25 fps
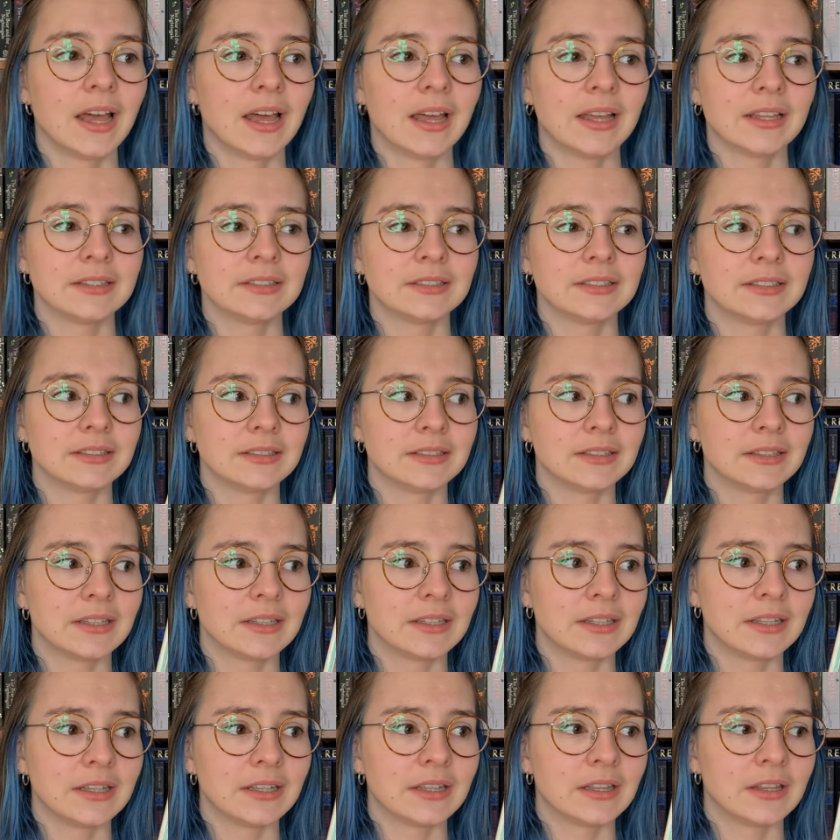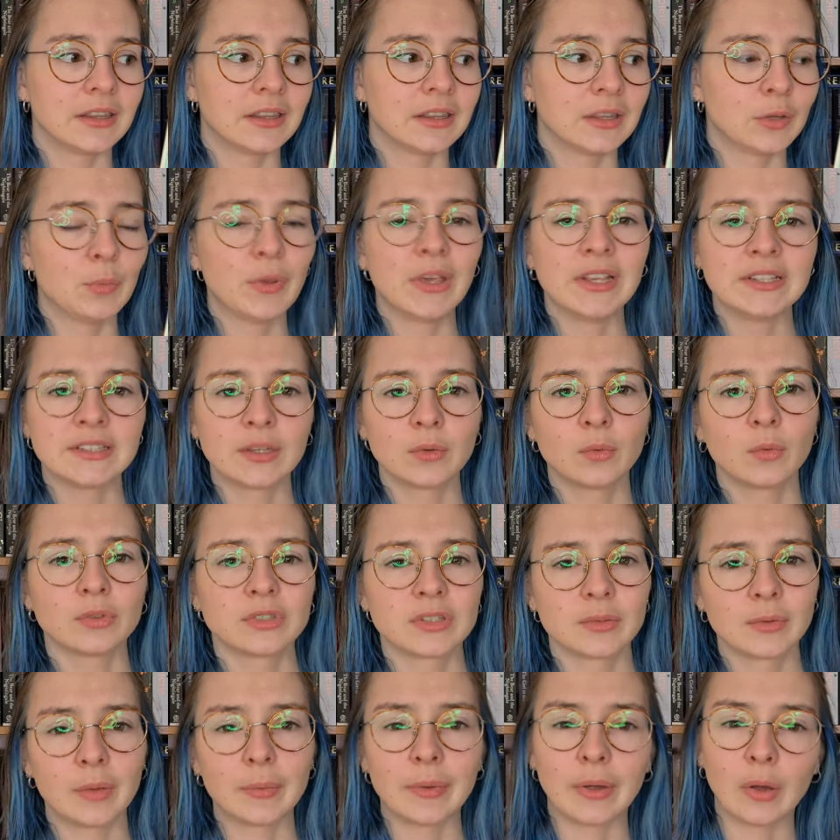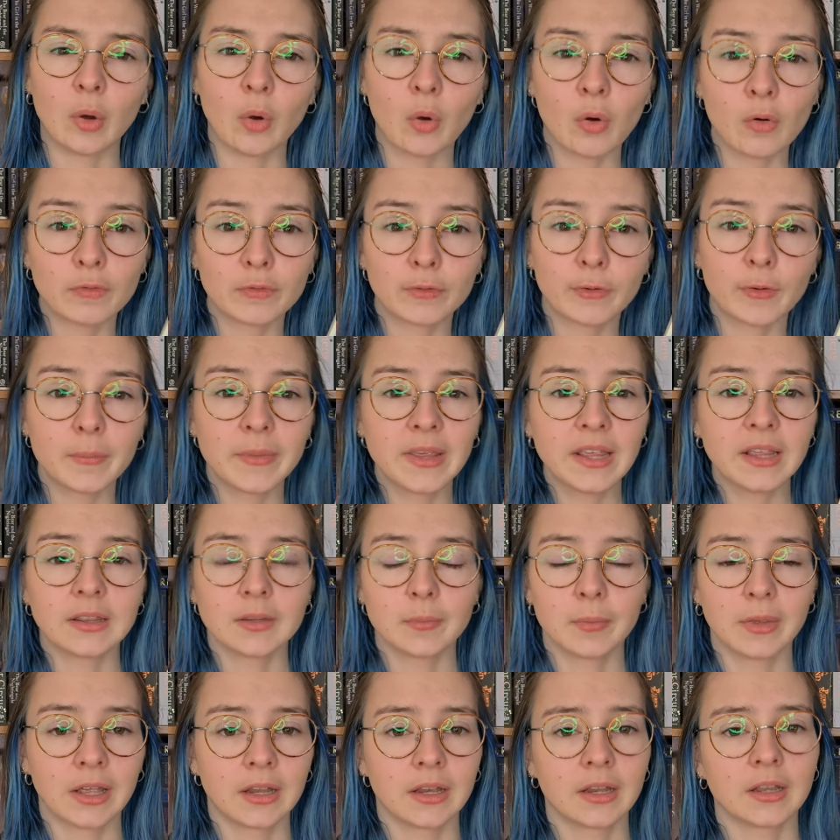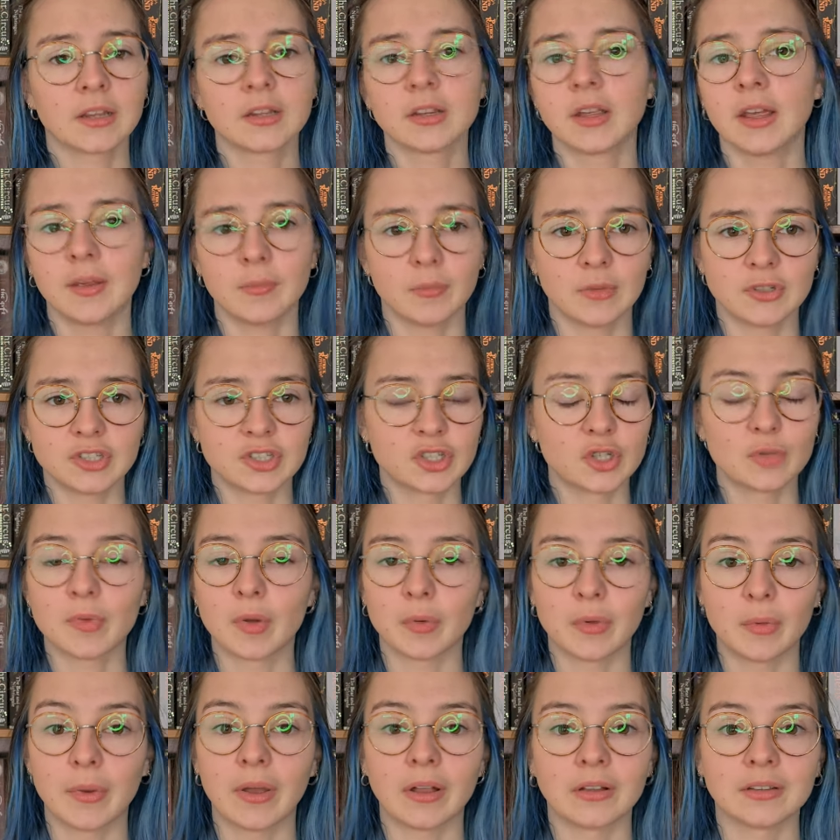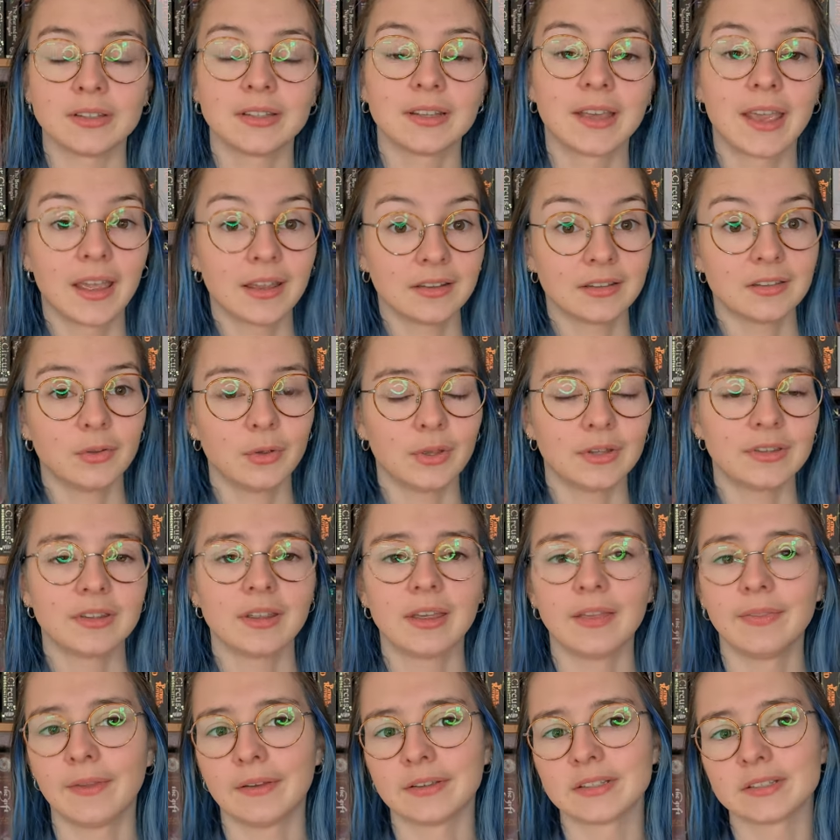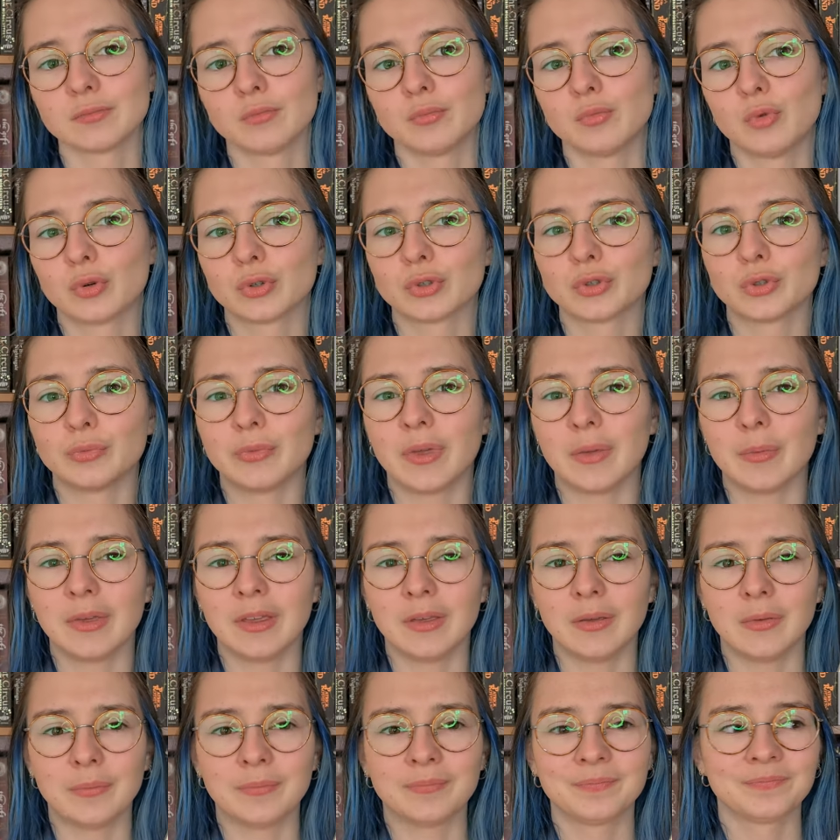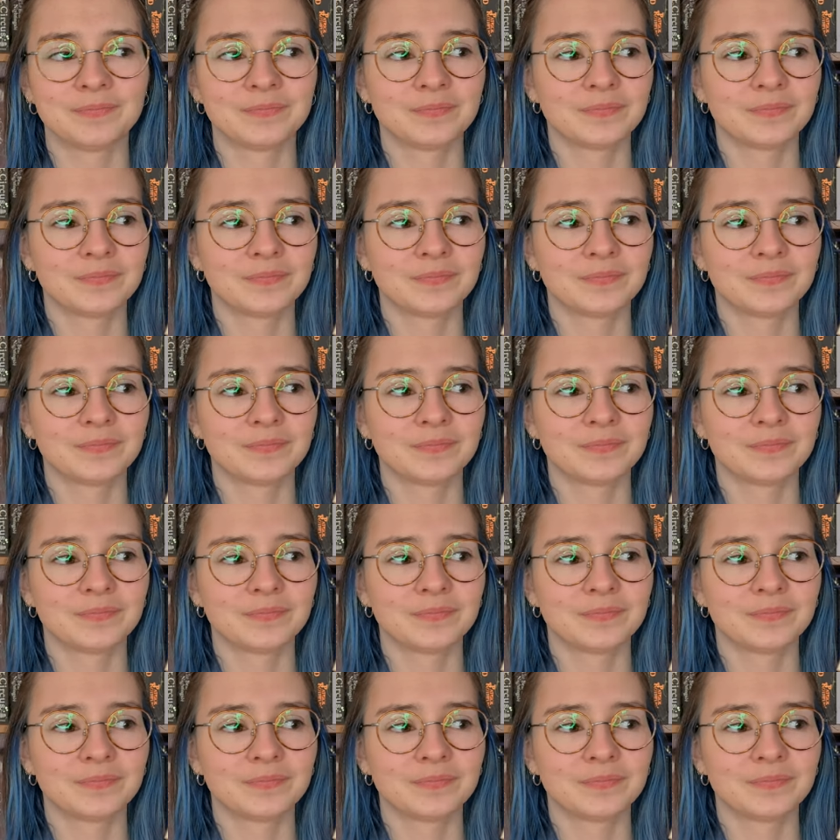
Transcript: And the pacing was a little bit off for me in the beginning, it just took me really well to get into it. And that's more so maybe